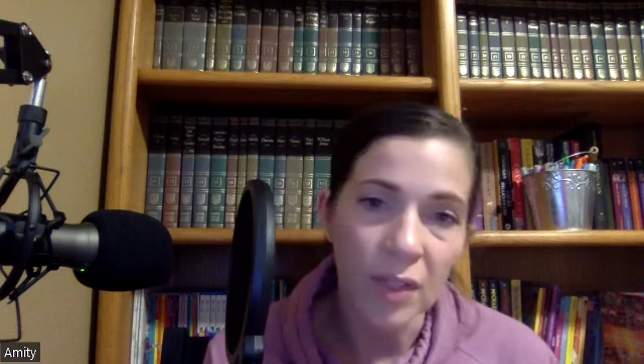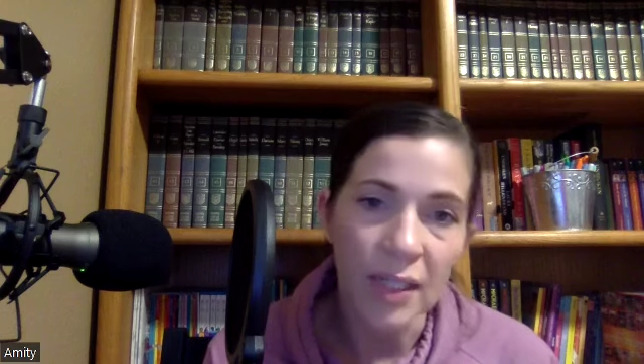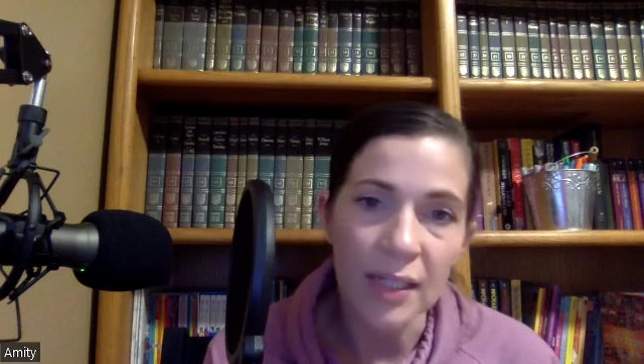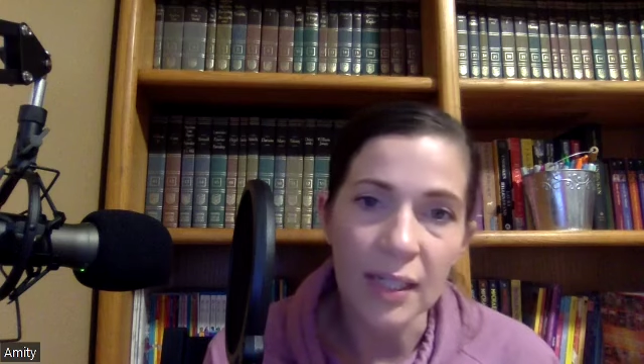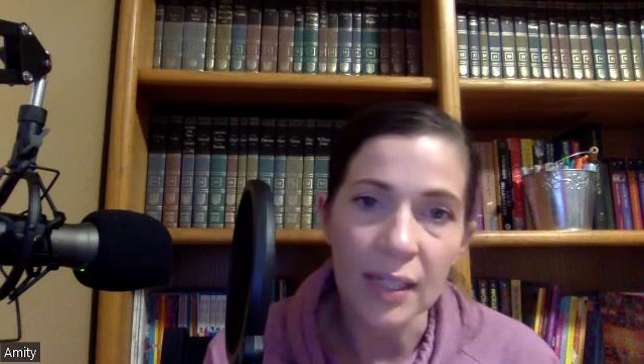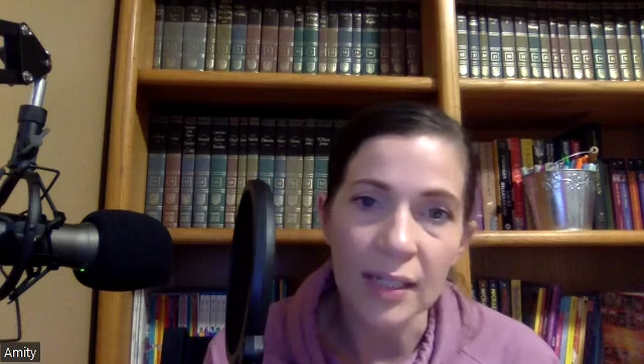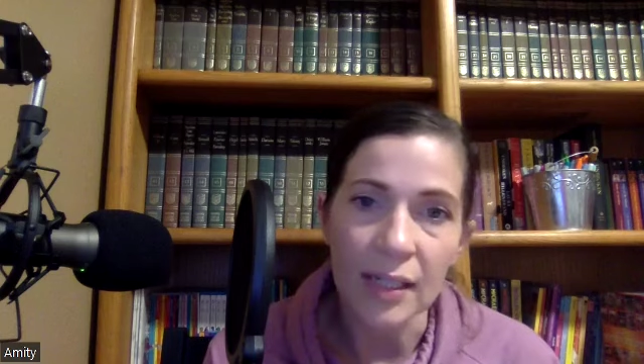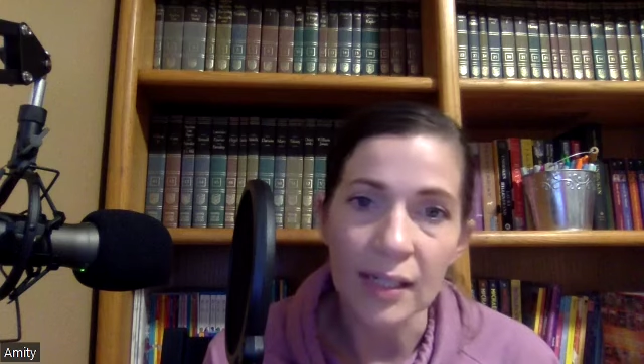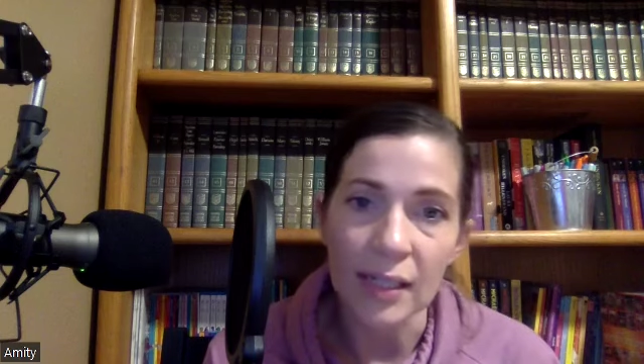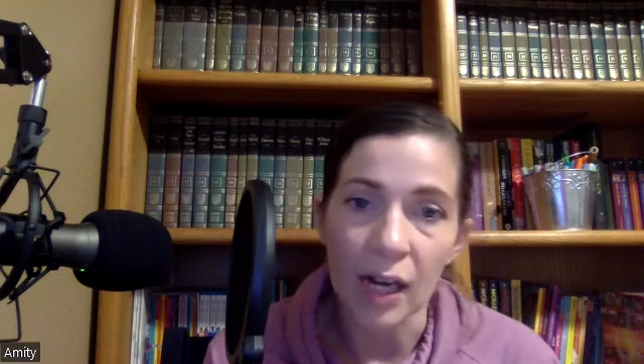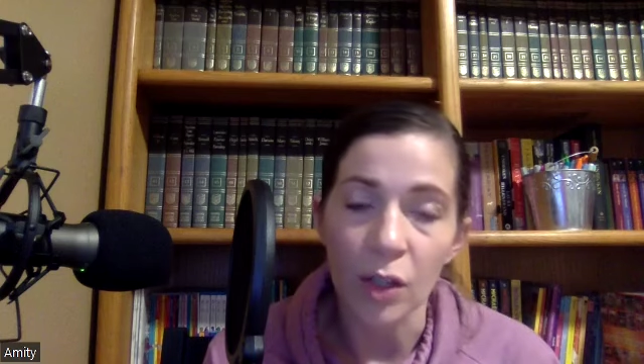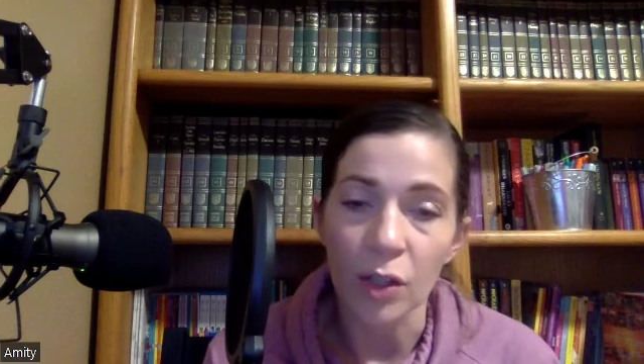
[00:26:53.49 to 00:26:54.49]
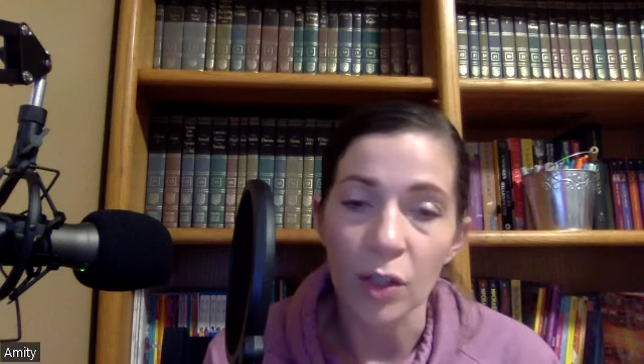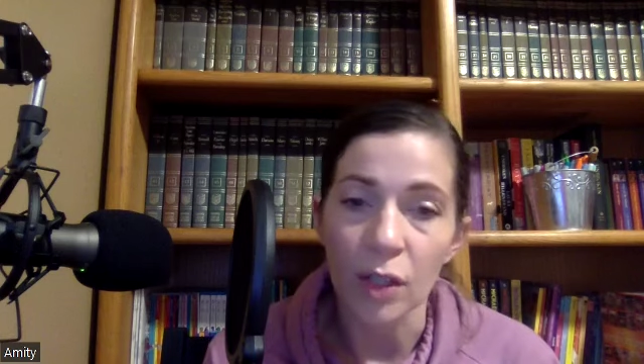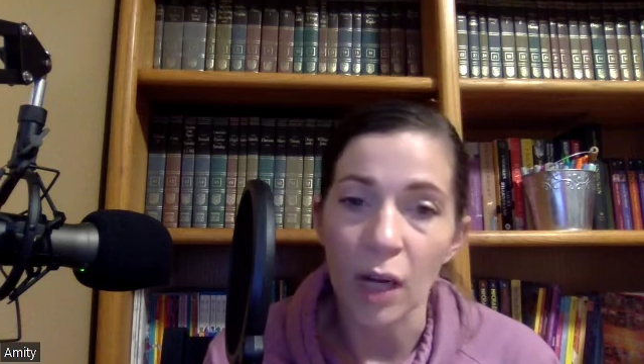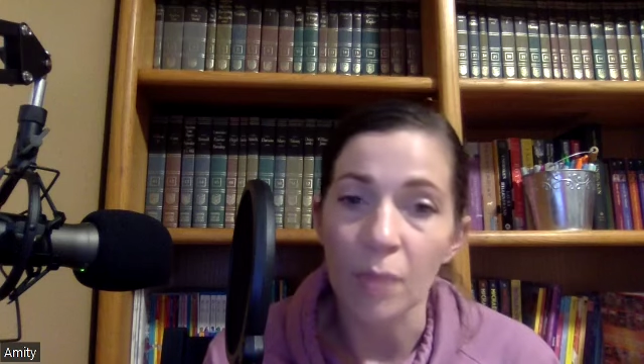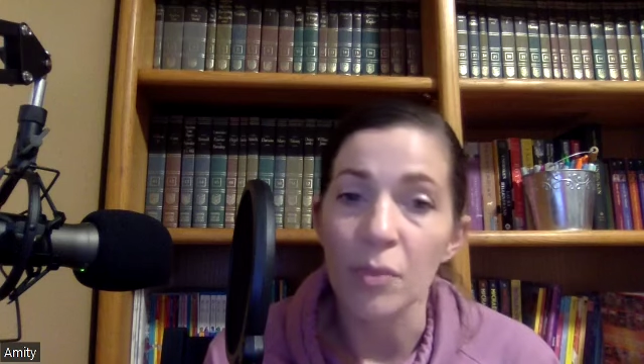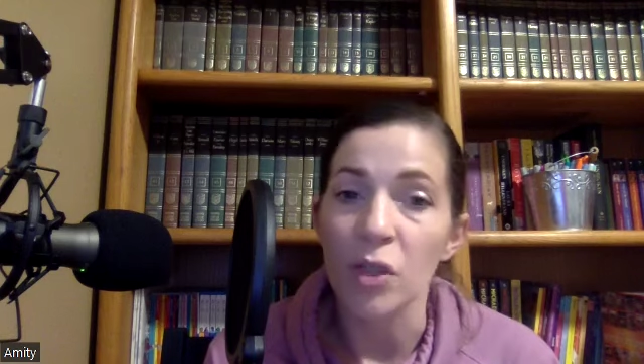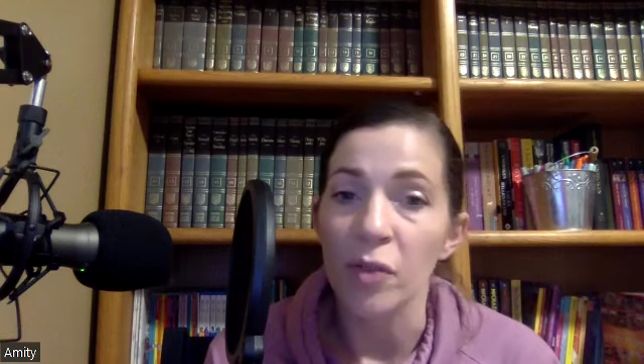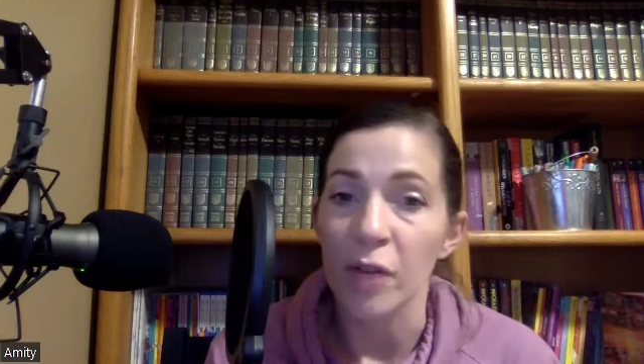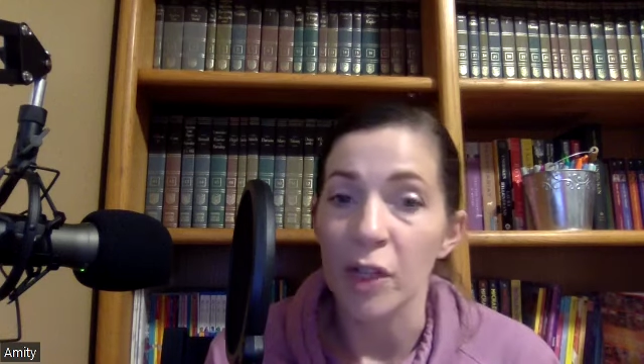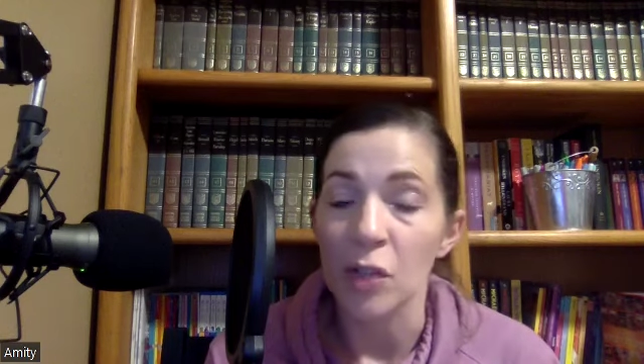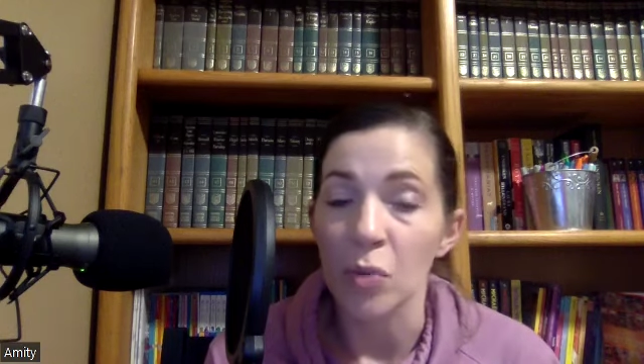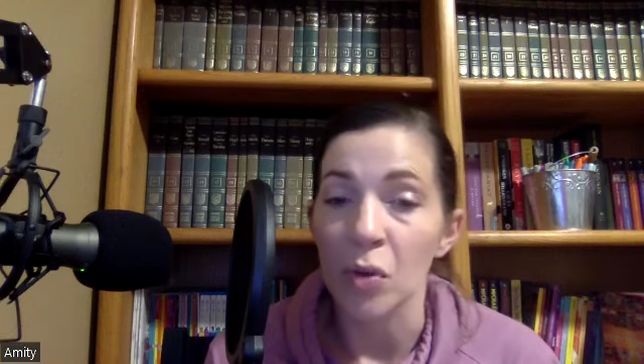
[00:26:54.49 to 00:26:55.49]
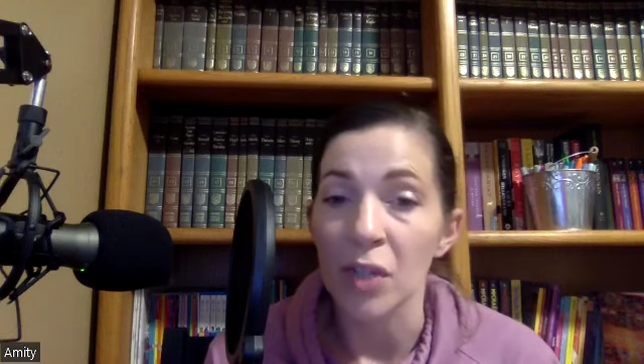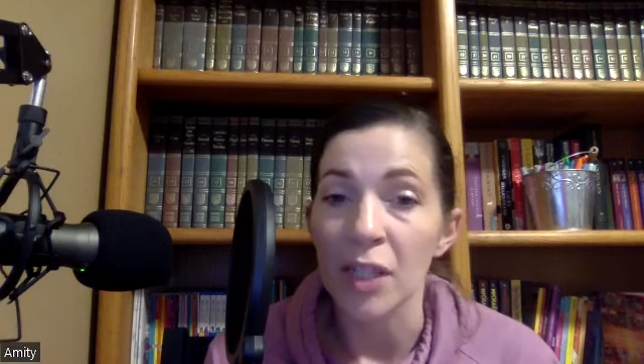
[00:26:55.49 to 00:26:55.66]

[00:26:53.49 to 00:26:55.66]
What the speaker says: disease is that her gums are very swollen.